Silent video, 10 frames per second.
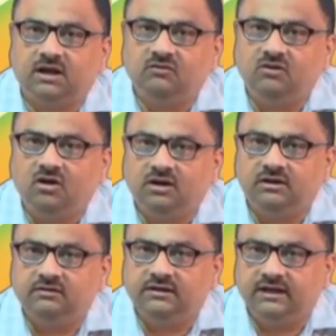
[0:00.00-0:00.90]
How long
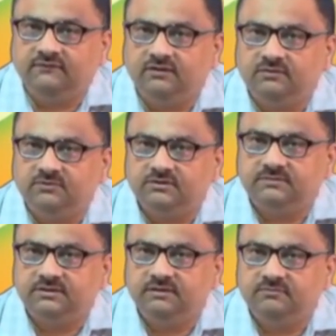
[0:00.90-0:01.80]
it will take for the porous
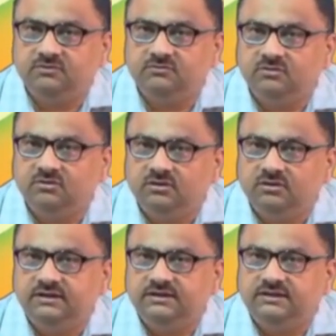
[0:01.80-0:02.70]
medium to
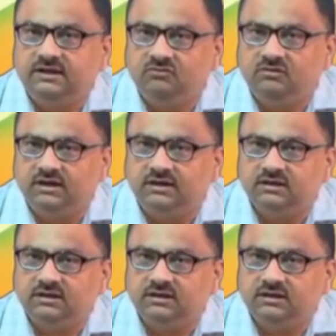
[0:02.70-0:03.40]
reach the outlet?